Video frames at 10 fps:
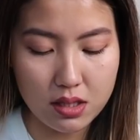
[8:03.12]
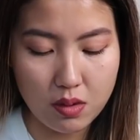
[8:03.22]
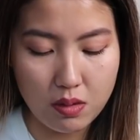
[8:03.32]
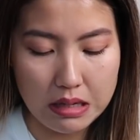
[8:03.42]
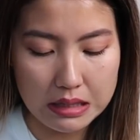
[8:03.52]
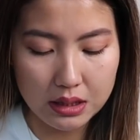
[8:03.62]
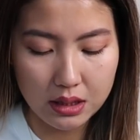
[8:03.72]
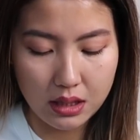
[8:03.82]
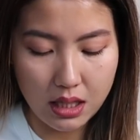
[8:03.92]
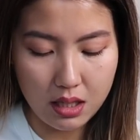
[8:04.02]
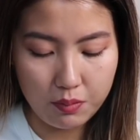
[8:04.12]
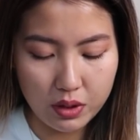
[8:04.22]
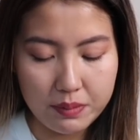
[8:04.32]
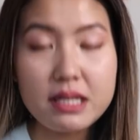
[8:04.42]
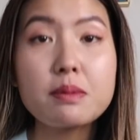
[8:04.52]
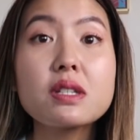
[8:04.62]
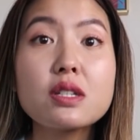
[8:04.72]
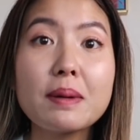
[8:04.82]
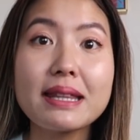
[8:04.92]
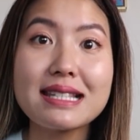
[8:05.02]
so what am I supposed to
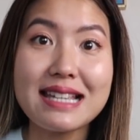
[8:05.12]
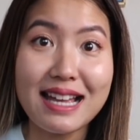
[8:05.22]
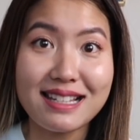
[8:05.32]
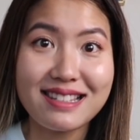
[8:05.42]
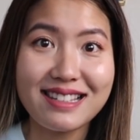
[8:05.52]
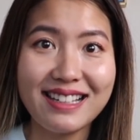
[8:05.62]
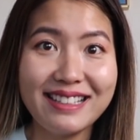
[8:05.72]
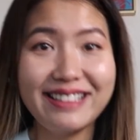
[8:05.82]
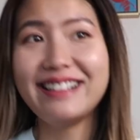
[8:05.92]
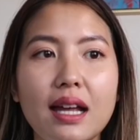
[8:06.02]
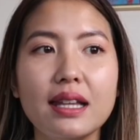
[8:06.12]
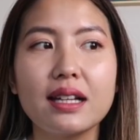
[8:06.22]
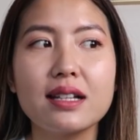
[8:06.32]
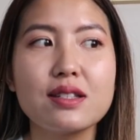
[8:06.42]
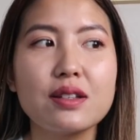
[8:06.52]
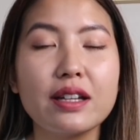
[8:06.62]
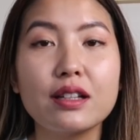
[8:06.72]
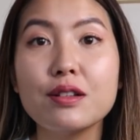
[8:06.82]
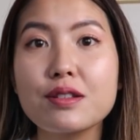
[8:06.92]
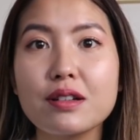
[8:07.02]
do about these tests? And then cut to like
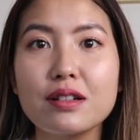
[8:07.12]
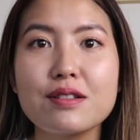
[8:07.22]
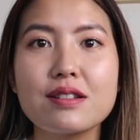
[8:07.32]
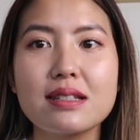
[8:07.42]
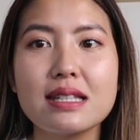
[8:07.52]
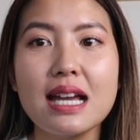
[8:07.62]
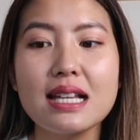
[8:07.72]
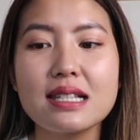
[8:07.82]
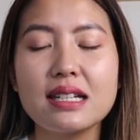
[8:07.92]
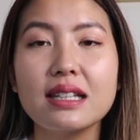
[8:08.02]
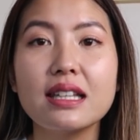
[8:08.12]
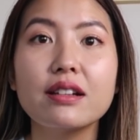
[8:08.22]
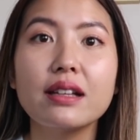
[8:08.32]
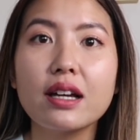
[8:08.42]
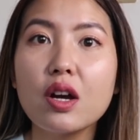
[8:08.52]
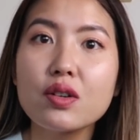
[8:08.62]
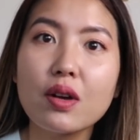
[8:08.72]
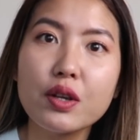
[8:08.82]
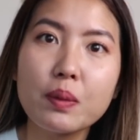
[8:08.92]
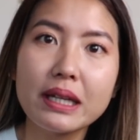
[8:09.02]
closer and closer to the test, suddenly they're like, oh,
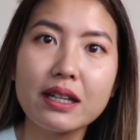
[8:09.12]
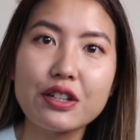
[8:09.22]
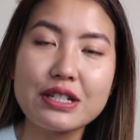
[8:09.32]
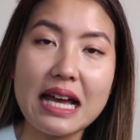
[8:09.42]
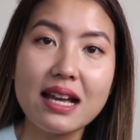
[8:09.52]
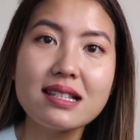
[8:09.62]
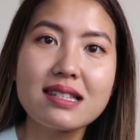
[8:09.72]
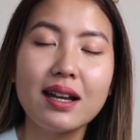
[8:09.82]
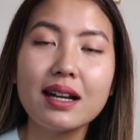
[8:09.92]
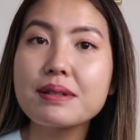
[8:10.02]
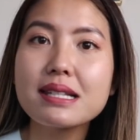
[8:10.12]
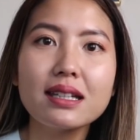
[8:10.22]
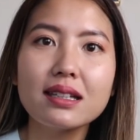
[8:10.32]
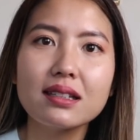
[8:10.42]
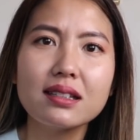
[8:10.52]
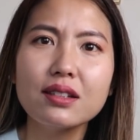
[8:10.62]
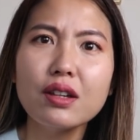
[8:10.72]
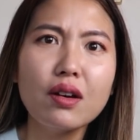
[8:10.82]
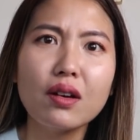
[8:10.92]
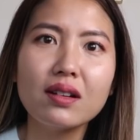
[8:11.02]
are you working on your tests? And I was like,
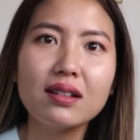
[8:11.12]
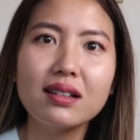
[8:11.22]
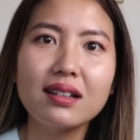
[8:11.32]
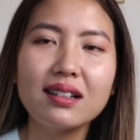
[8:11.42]
no,